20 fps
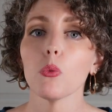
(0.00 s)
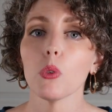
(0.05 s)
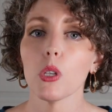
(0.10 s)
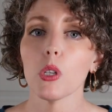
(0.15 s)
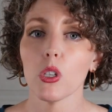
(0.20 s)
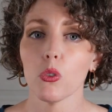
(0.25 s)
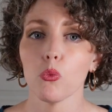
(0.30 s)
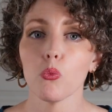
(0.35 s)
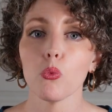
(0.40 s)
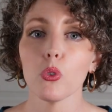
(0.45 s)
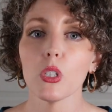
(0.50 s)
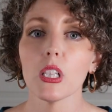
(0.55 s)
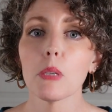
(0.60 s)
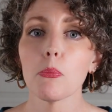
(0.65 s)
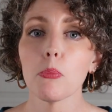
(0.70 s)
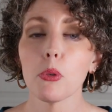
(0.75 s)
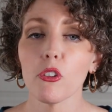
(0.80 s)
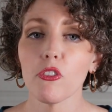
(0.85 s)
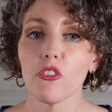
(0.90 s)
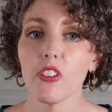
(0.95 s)
we can really
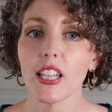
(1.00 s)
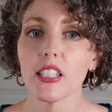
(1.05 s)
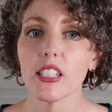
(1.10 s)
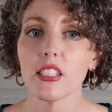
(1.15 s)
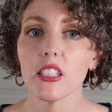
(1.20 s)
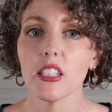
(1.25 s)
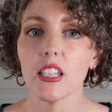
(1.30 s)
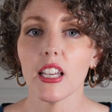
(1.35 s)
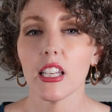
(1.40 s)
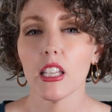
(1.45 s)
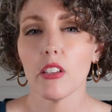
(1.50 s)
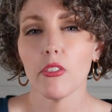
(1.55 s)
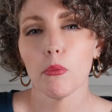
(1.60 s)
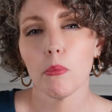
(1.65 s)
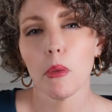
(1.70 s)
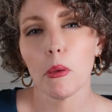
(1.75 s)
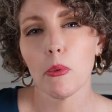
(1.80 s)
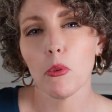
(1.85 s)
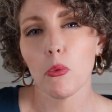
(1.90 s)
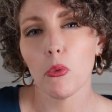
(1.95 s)
prevent it and even
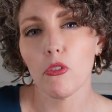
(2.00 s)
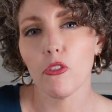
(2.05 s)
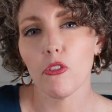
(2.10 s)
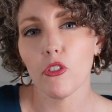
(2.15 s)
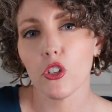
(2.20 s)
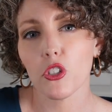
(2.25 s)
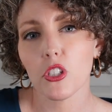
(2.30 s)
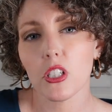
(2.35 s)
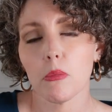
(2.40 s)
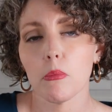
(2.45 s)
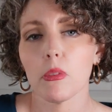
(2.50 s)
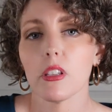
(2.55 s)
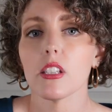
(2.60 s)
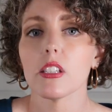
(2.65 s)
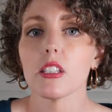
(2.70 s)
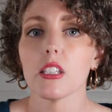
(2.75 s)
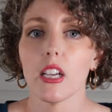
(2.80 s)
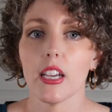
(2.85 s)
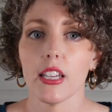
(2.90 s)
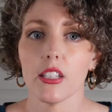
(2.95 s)
maybe reverse some of the
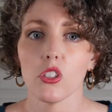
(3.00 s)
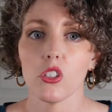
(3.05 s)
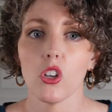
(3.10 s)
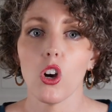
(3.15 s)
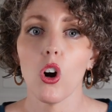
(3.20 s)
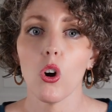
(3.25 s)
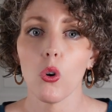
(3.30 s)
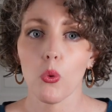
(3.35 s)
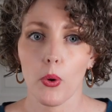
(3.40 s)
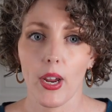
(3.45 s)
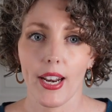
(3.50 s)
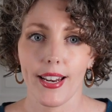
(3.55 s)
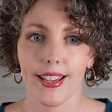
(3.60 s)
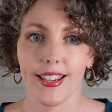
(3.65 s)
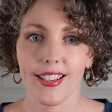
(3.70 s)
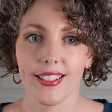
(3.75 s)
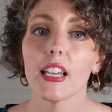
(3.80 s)
signs already.